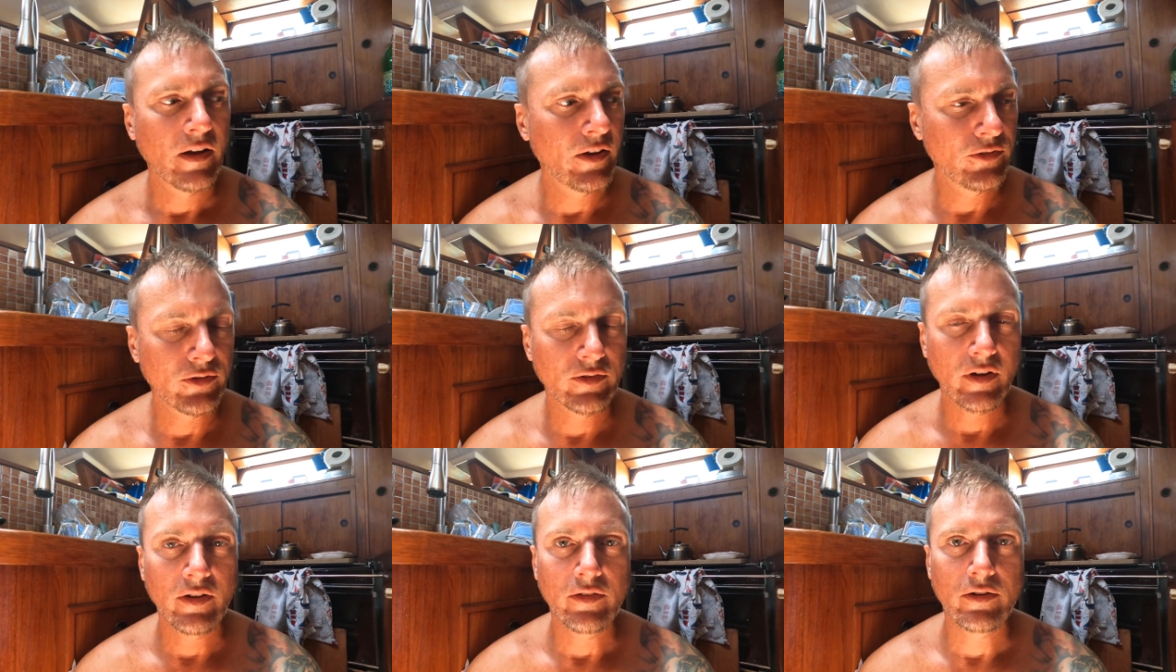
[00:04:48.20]
as you
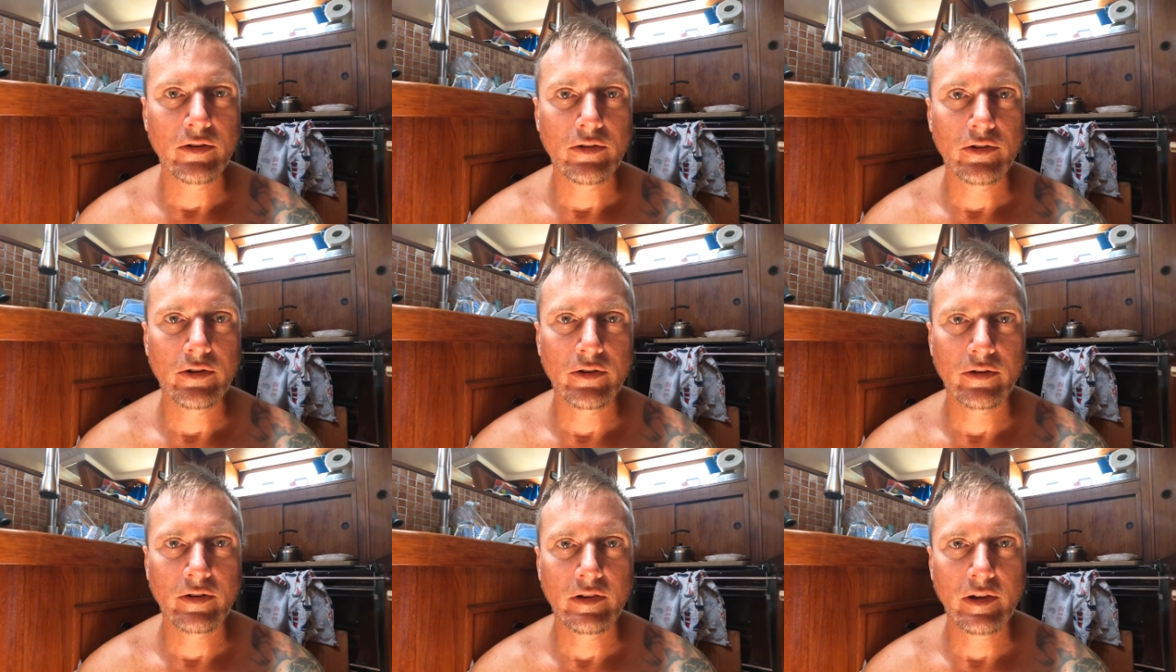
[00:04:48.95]
saw in the
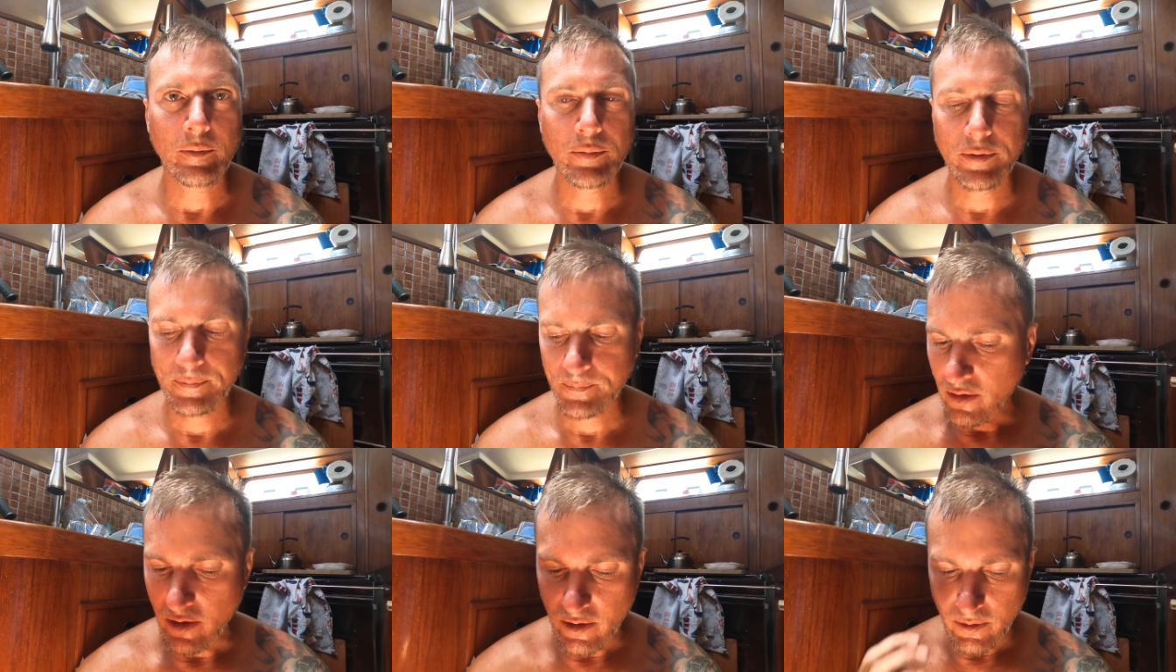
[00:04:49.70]
earlier clip.
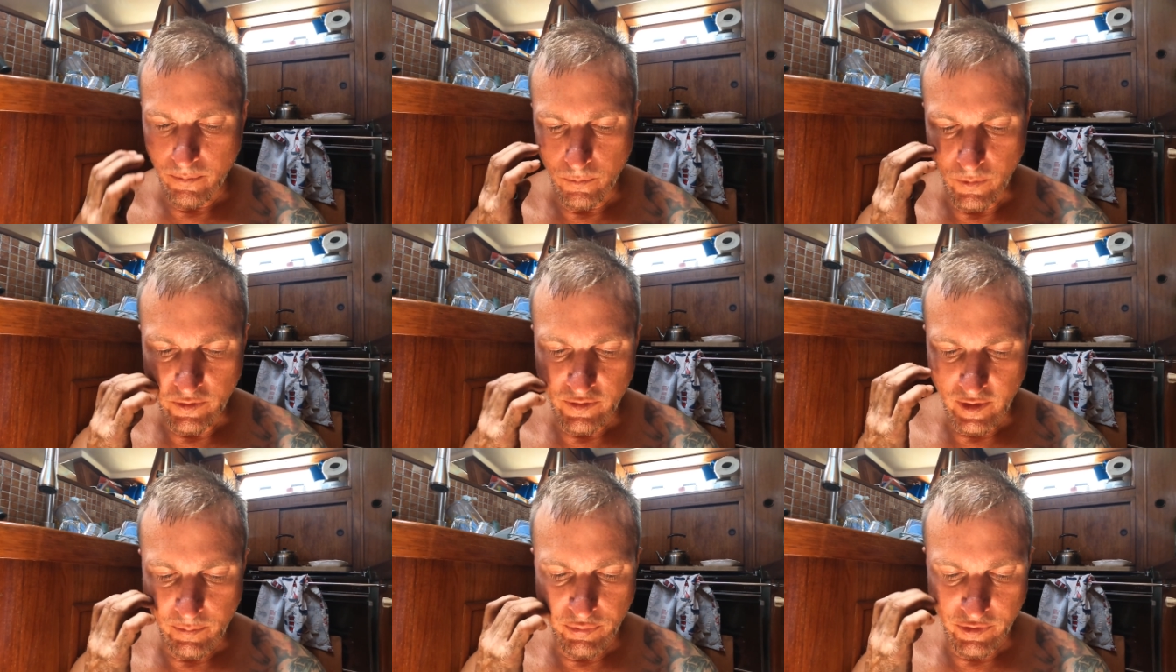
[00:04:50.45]
And
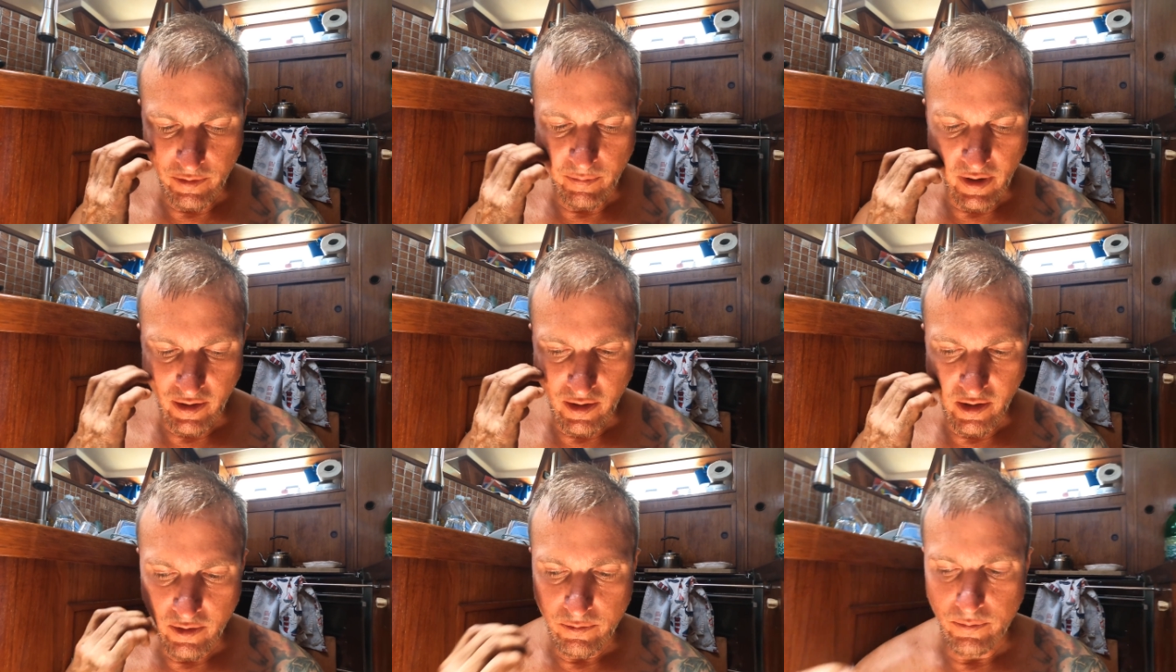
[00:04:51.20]
once I put them back
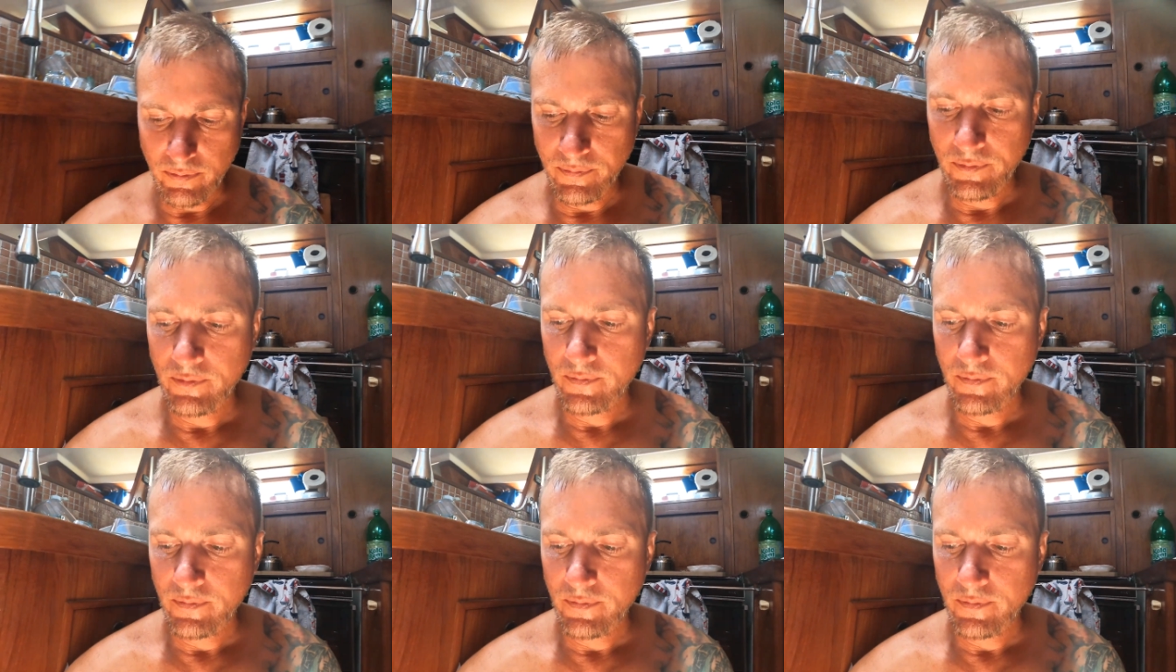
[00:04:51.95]
on,